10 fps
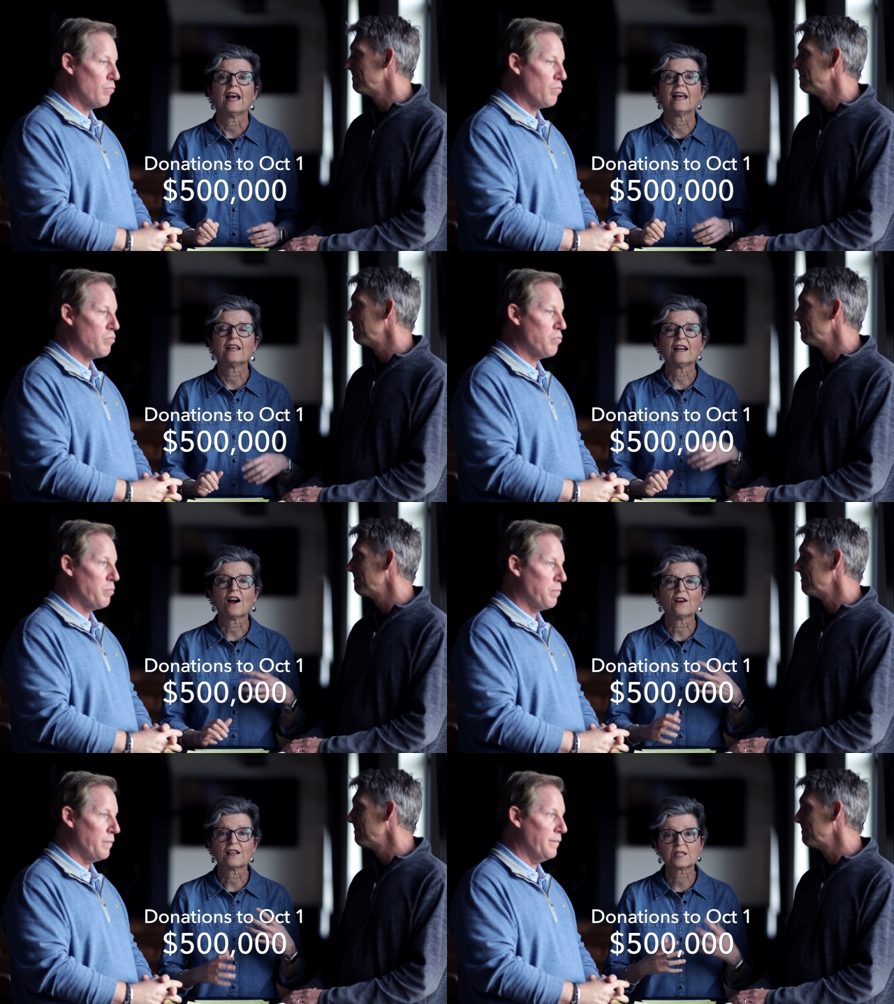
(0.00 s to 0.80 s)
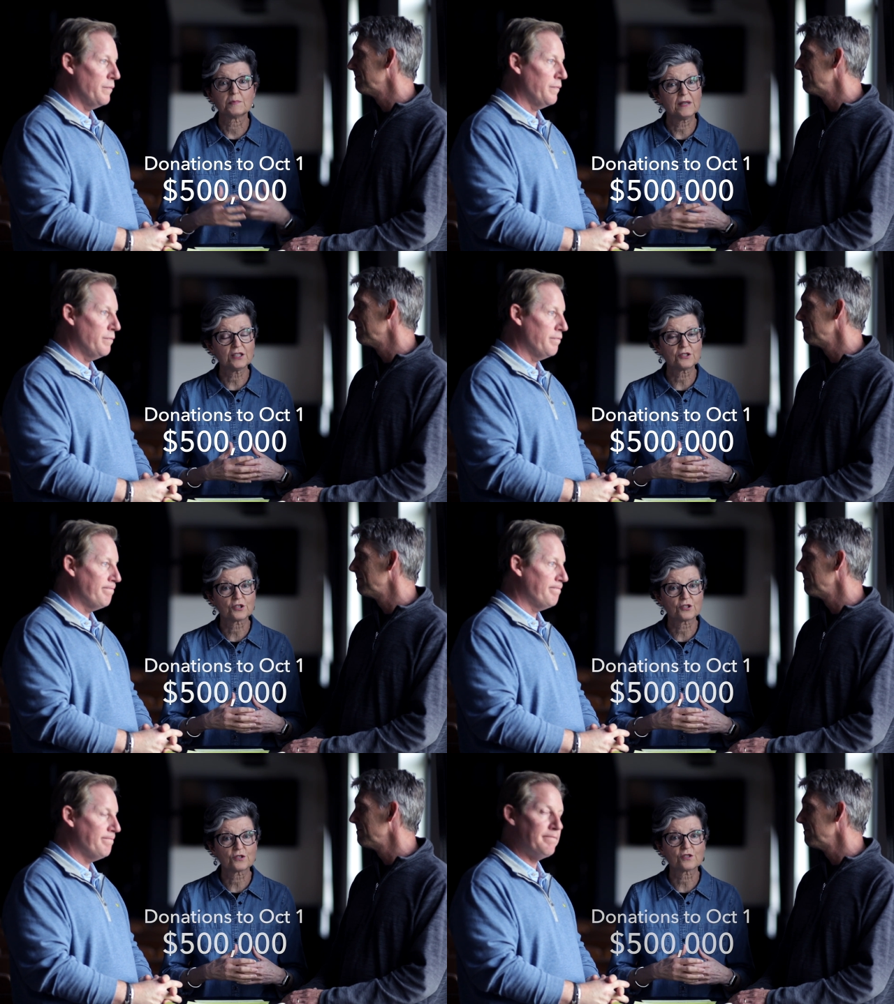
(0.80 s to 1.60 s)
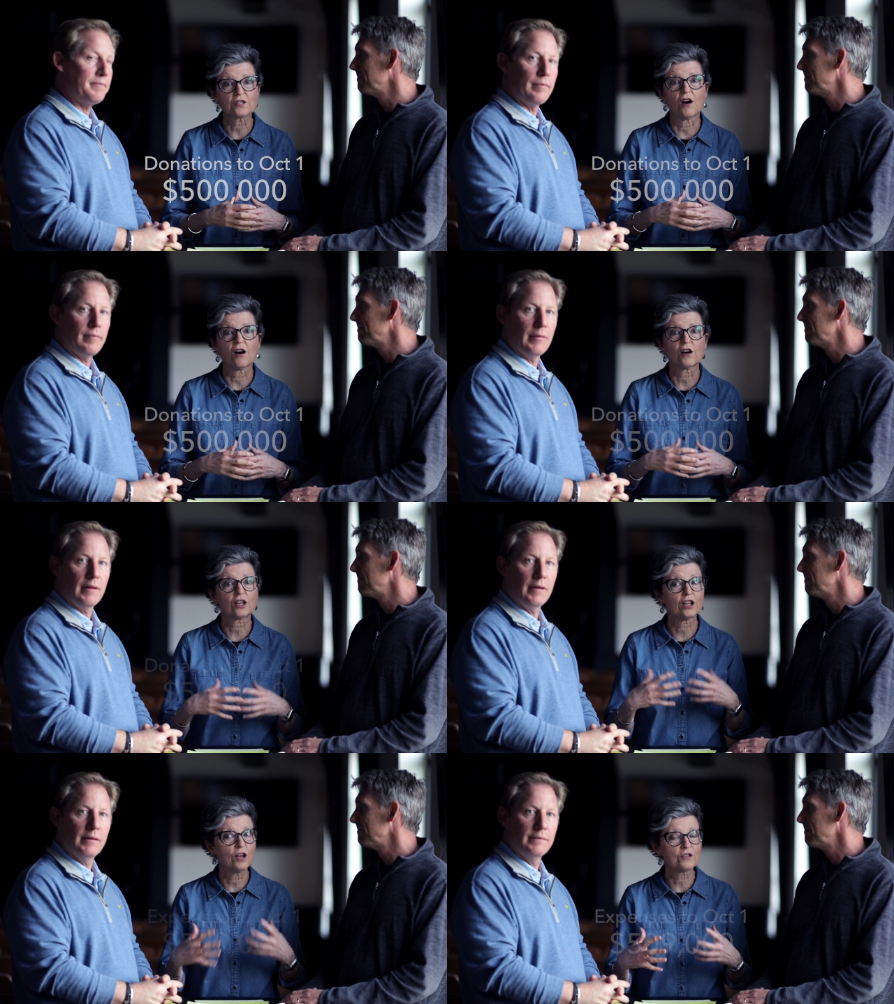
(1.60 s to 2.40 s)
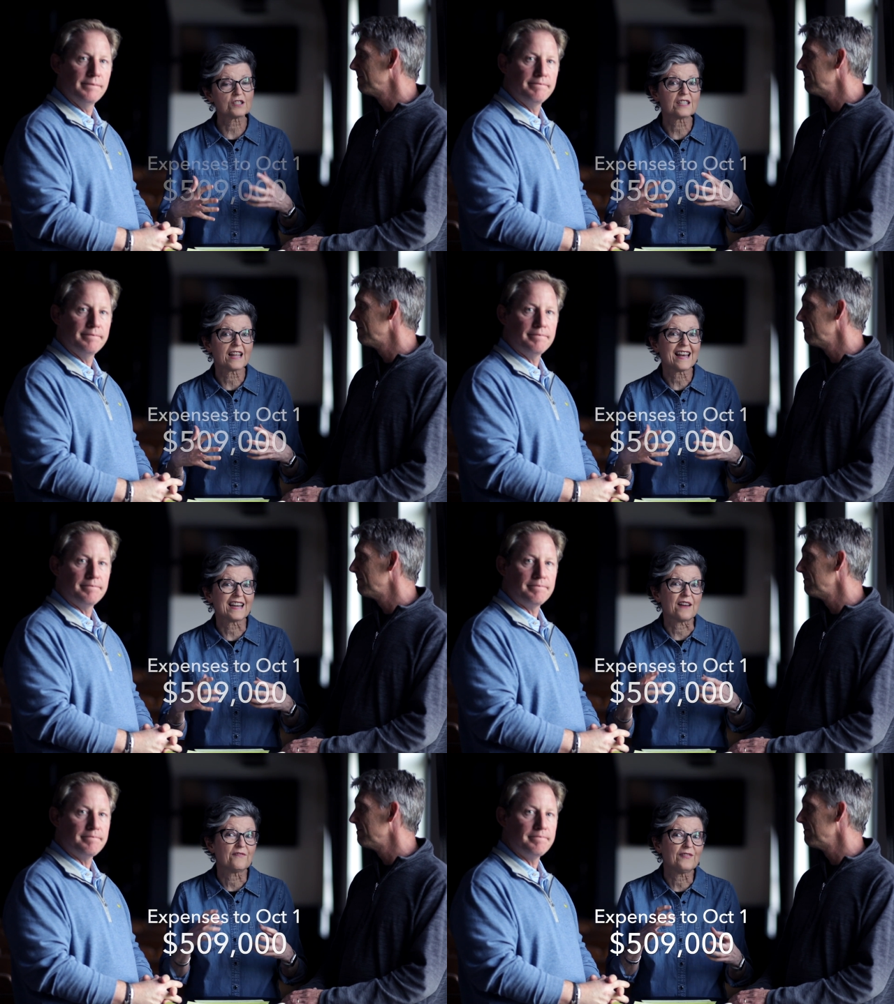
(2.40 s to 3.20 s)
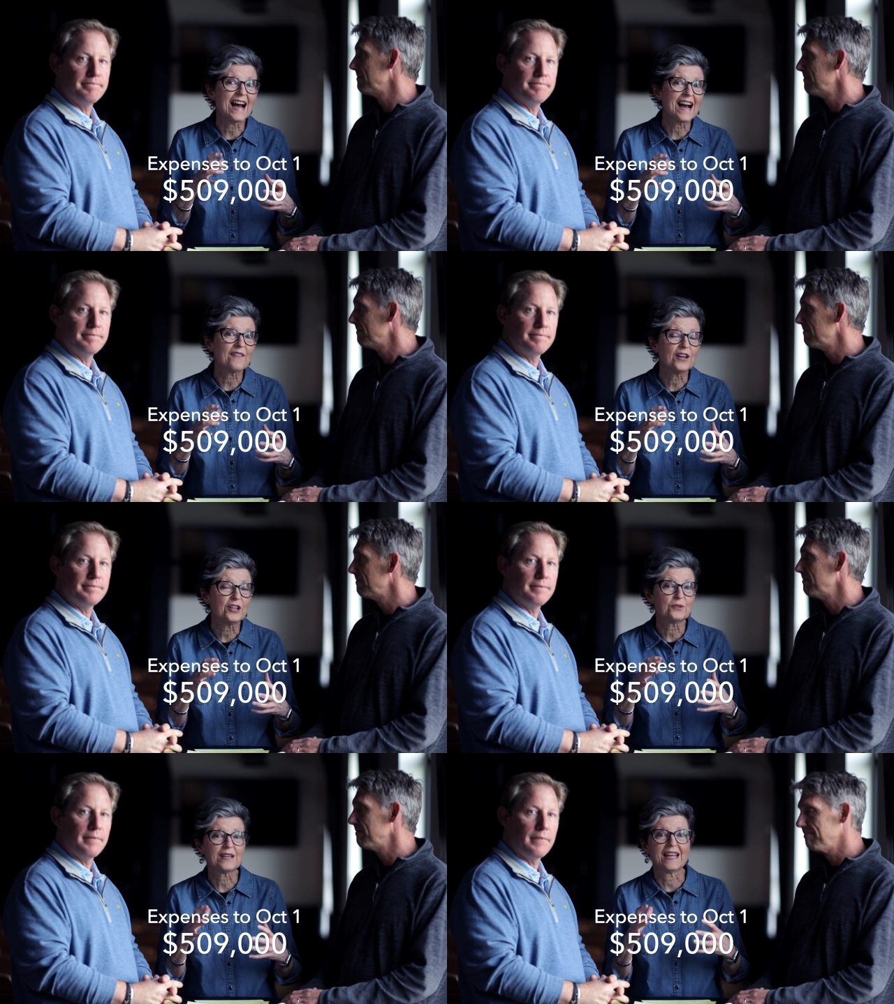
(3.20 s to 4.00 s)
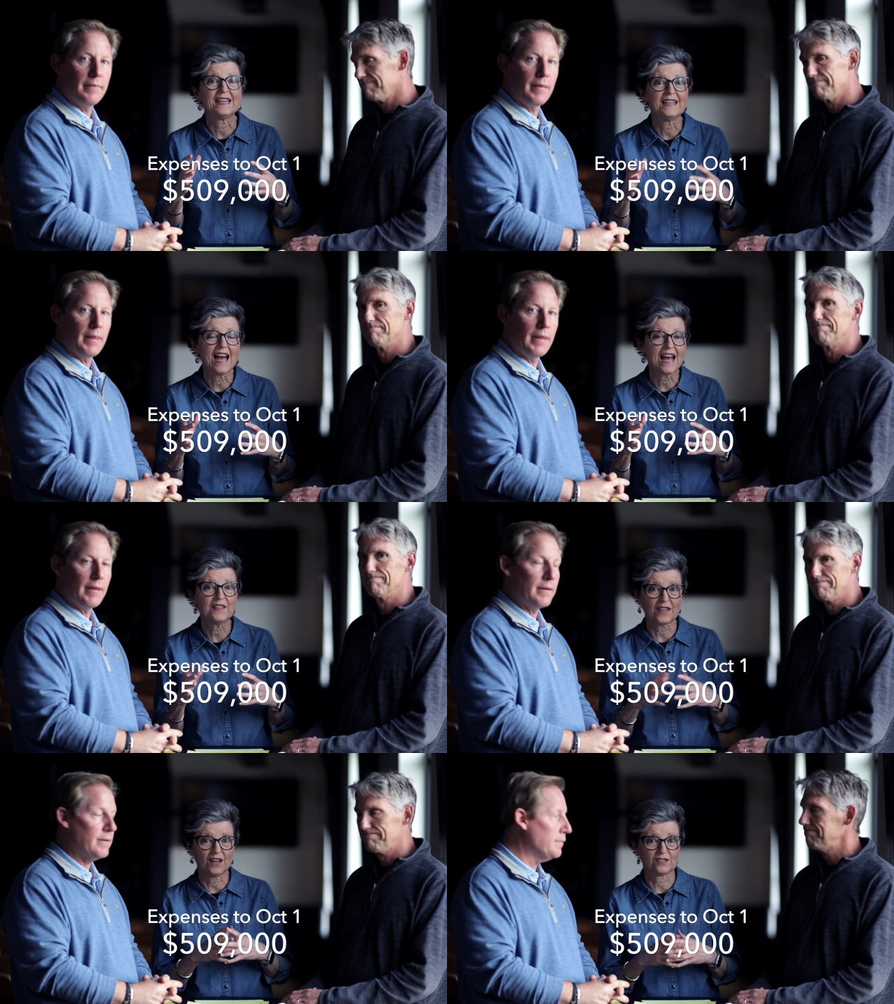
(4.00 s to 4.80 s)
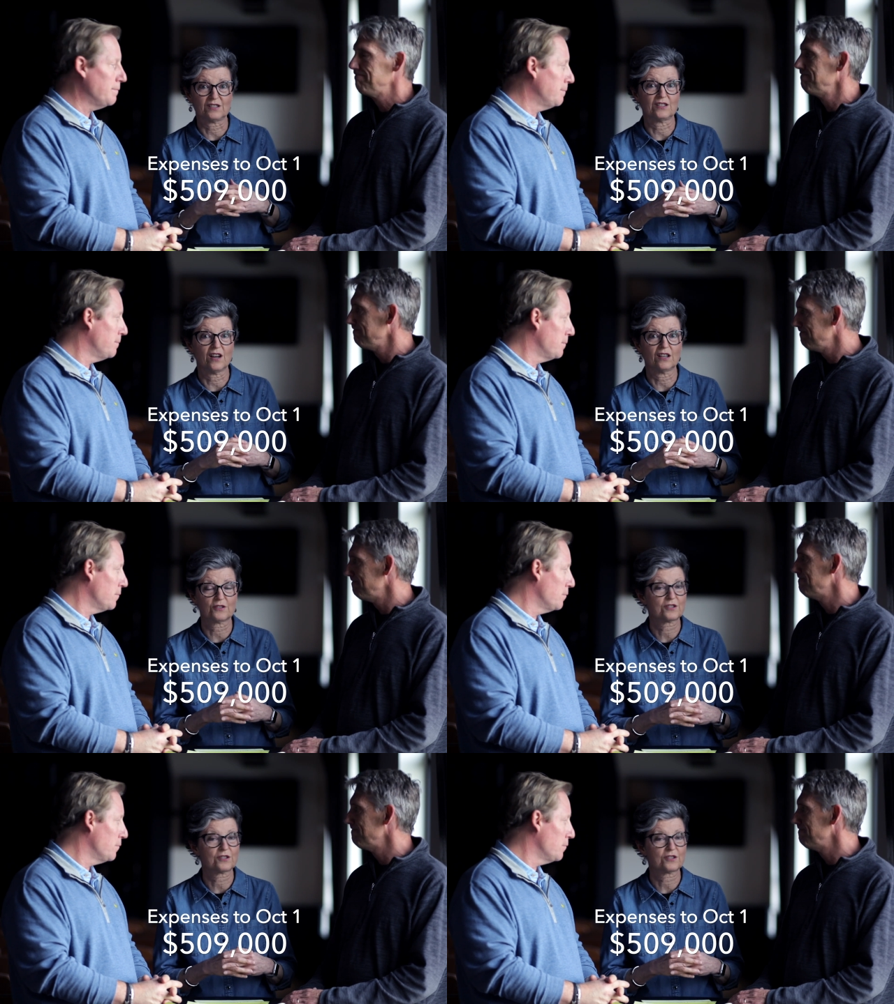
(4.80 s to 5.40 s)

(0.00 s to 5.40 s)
Speaker 1: and our expenditures are close to that at $509,000.